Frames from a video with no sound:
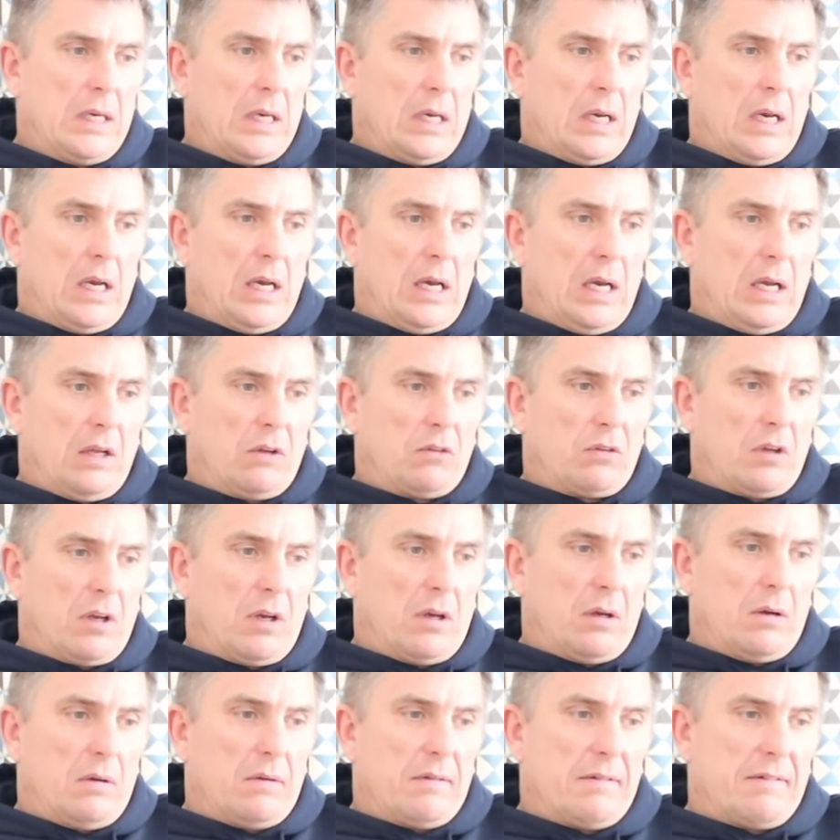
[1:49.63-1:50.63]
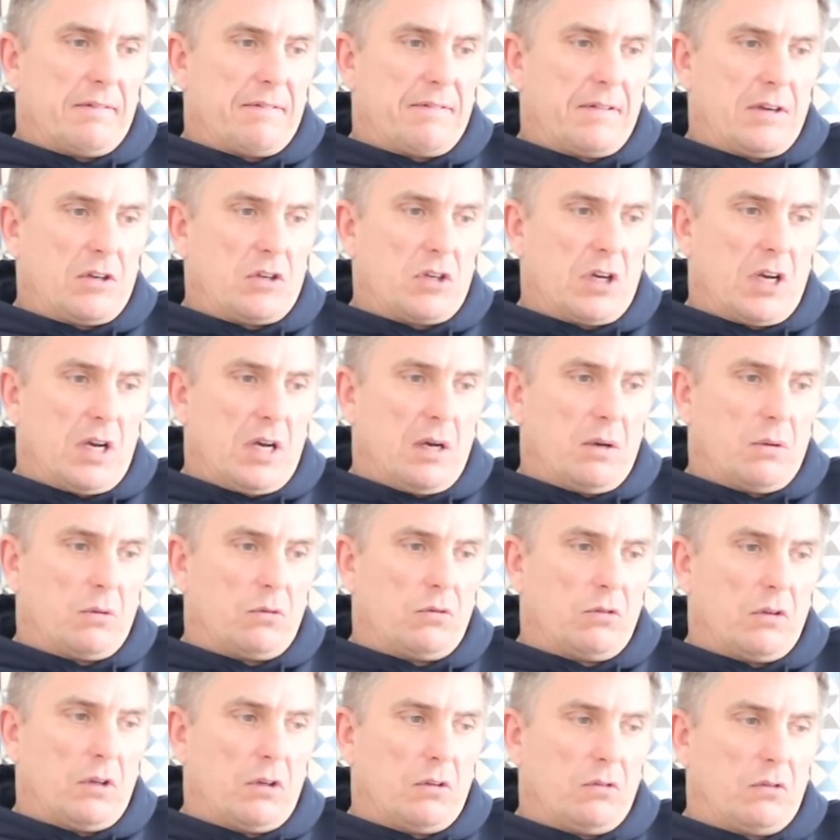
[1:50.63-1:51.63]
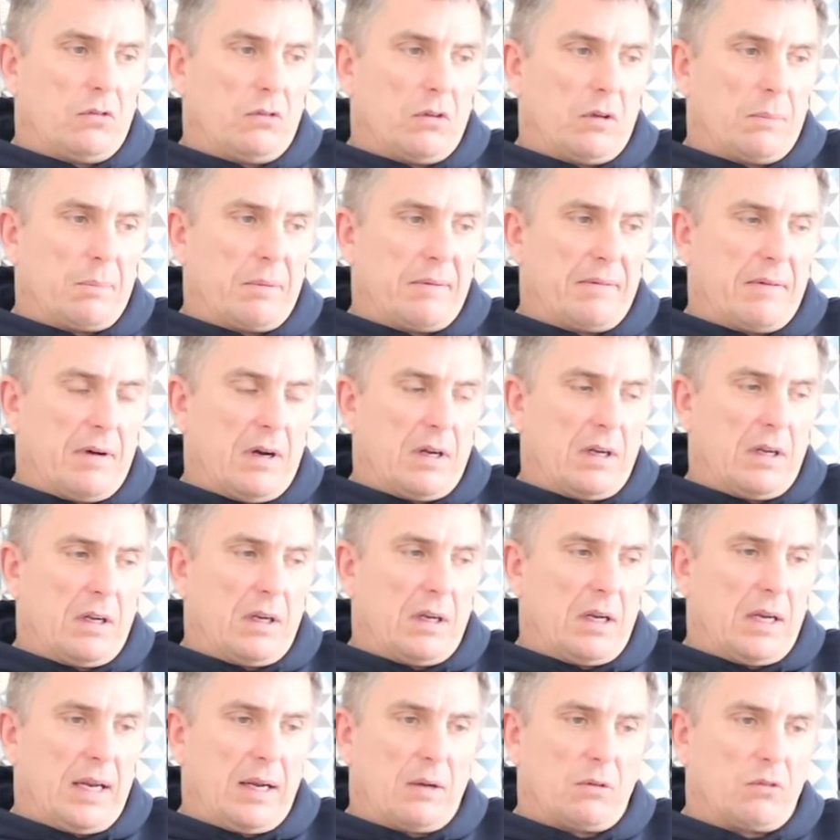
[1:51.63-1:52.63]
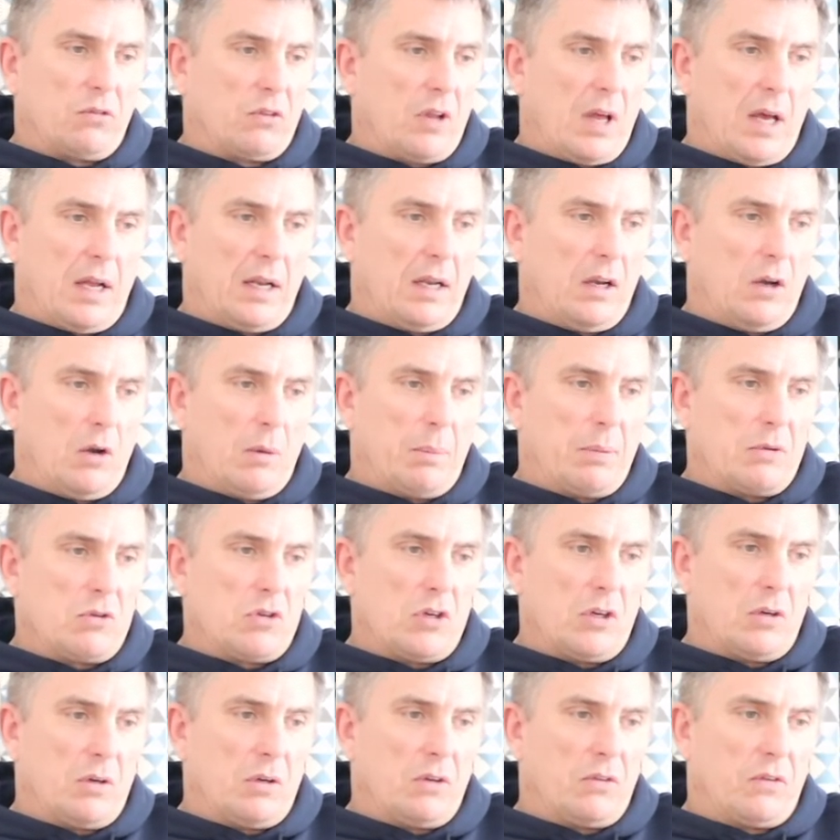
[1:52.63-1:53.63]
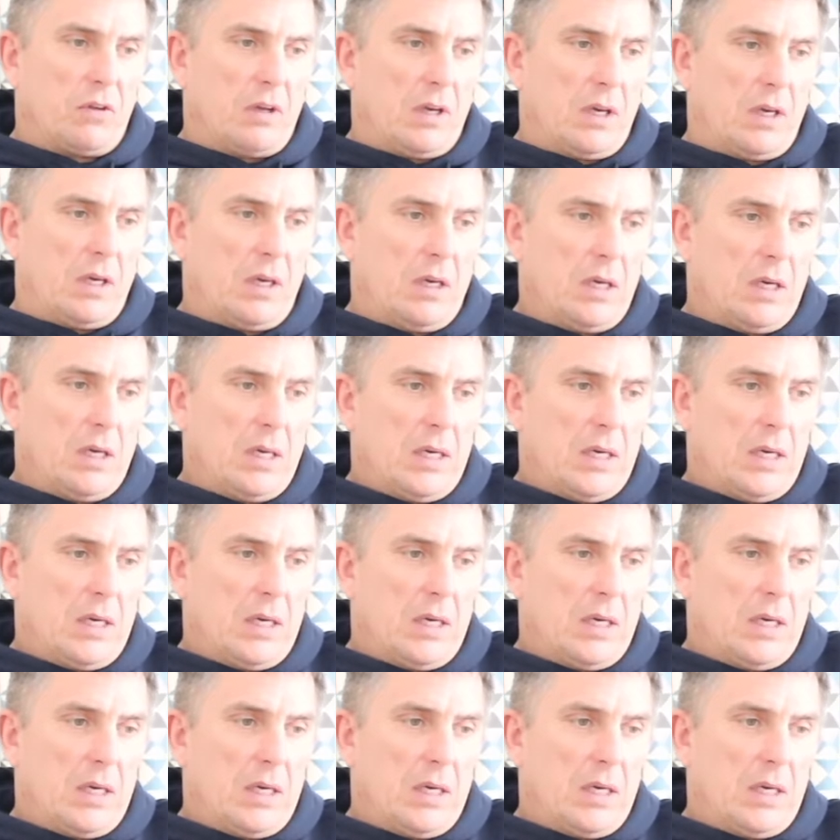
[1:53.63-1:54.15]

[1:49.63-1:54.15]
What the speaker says: And so Fisher House has provided an outstanding opportunity.